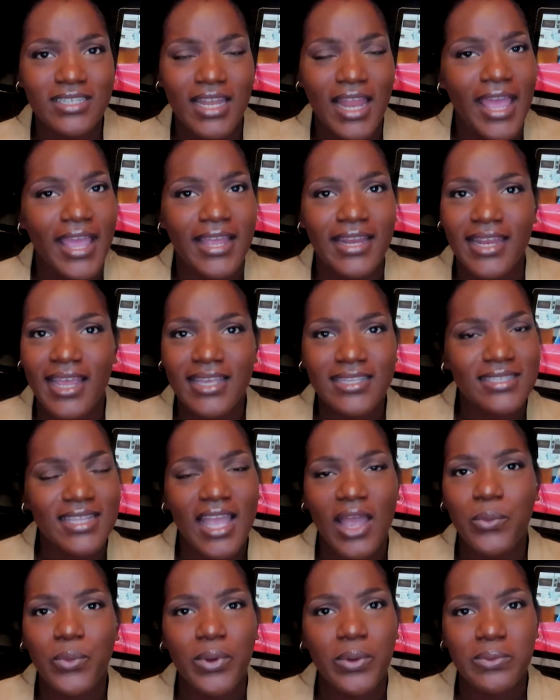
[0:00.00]
Like, that's
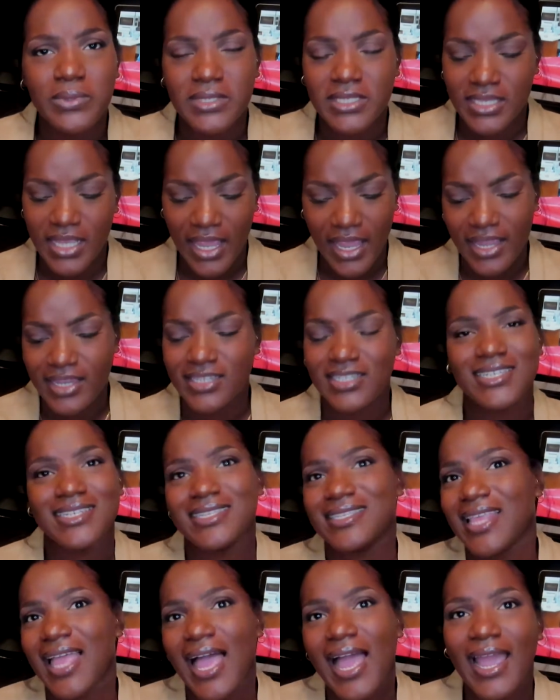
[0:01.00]
not what was said.
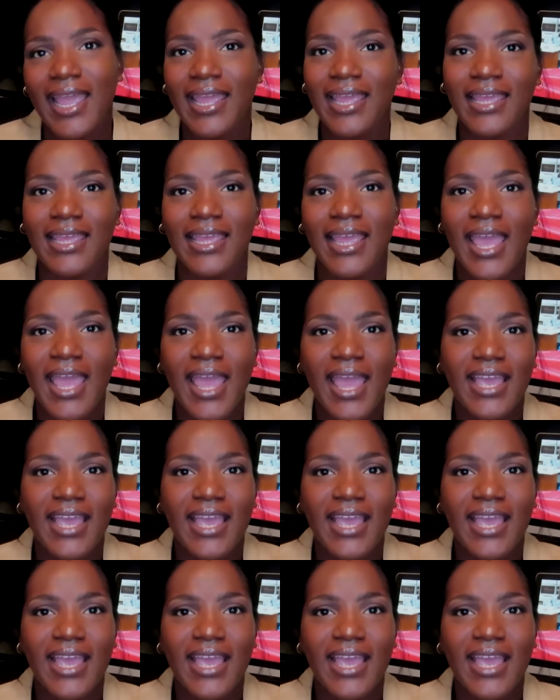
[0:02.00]
She's lying,